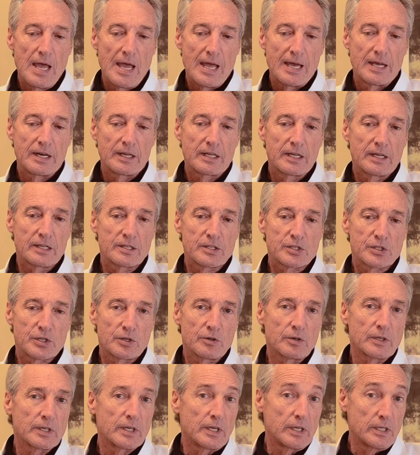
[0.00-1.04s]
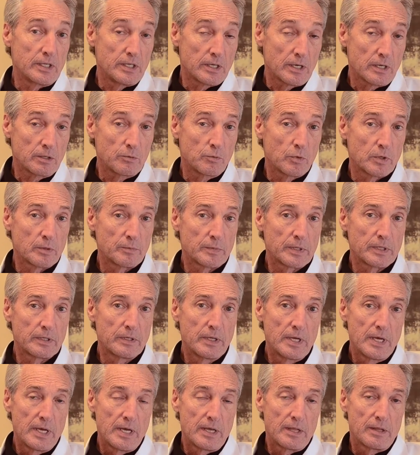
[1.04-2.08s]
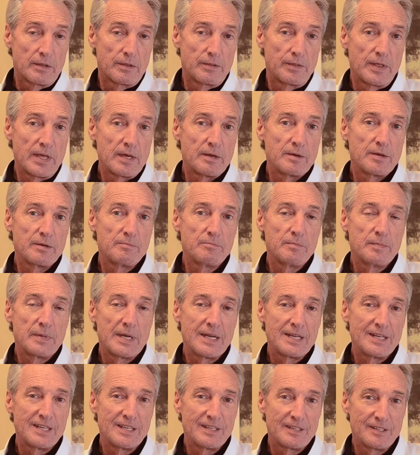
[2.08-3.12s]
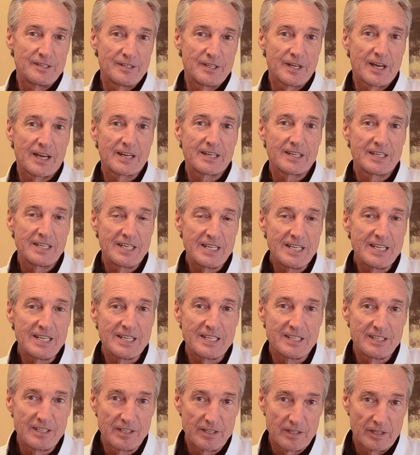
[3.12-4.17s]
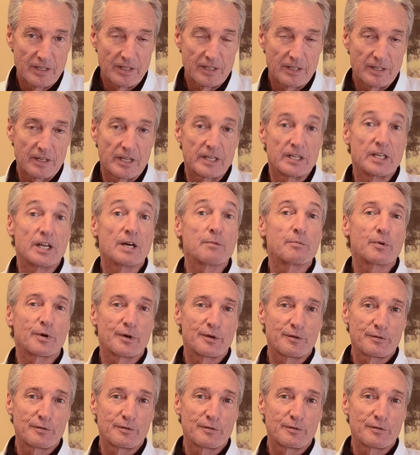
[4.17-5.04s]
And again, certainly in a young woman, they may not need a number